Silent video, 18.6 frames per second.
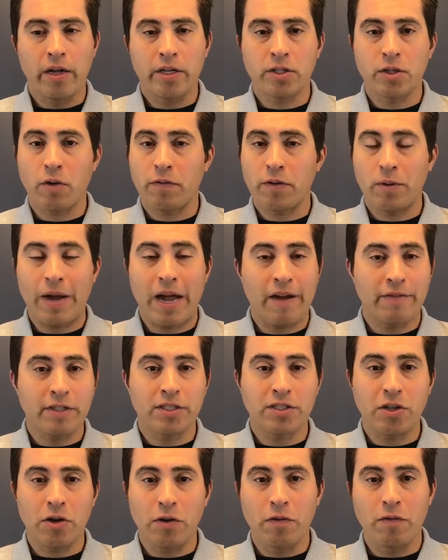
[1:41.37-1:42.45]
So if you have a
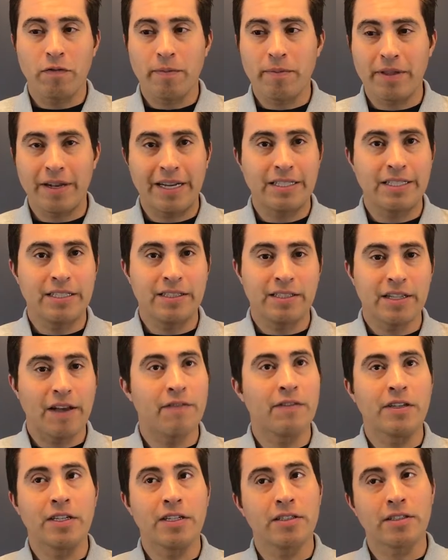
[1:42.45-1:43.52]
stove from the
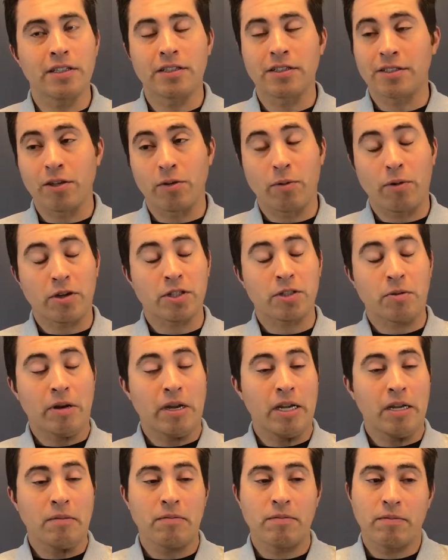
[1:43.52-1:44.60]
1970s that still works
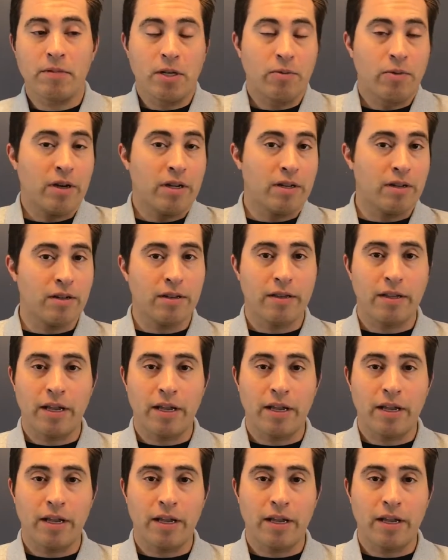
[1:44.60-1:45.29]
great, you know what,